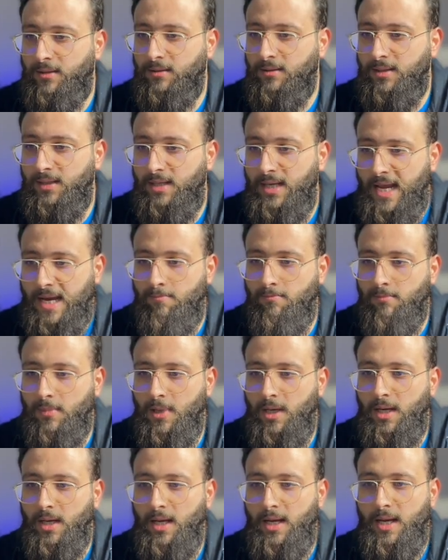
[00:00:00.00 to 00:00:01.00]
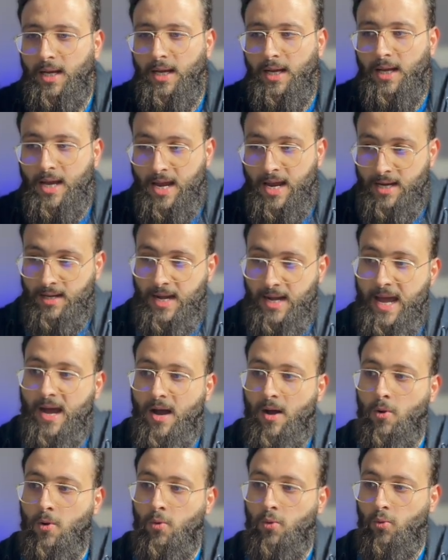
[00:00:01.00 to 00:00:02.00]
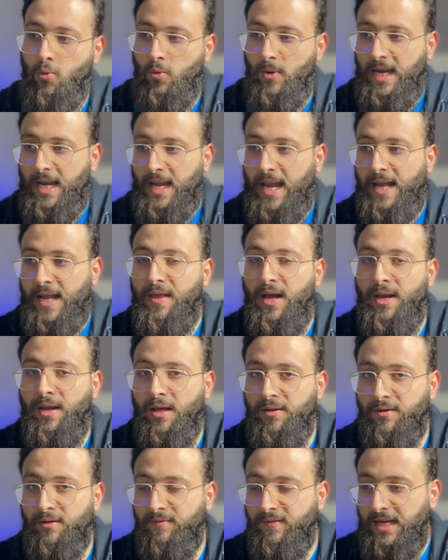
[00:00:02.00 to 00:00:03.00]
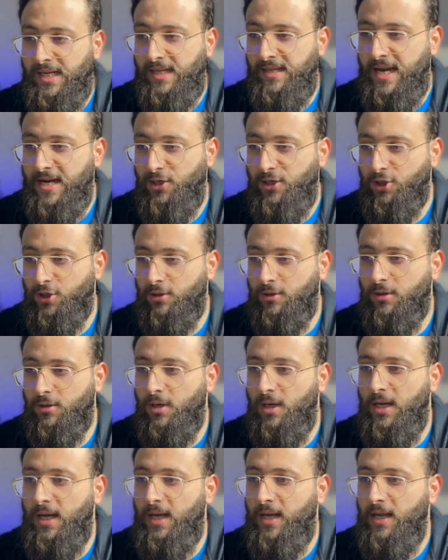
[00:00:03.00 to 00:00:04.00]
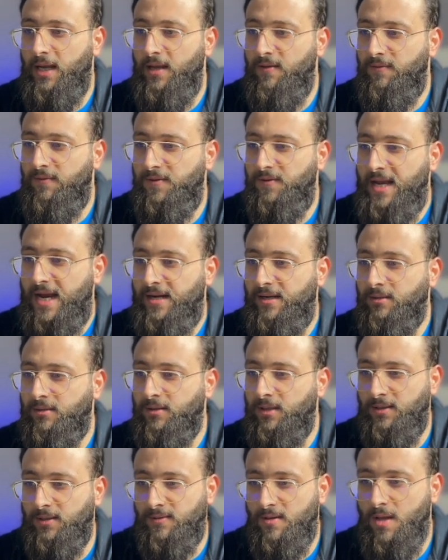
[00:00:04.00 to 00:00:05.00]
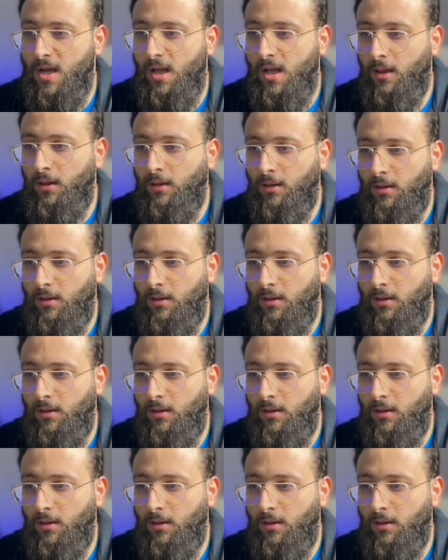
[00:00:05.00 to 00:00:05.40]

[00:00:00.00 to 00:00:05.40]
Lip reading: name. And now we can add another validation. If tenant is null,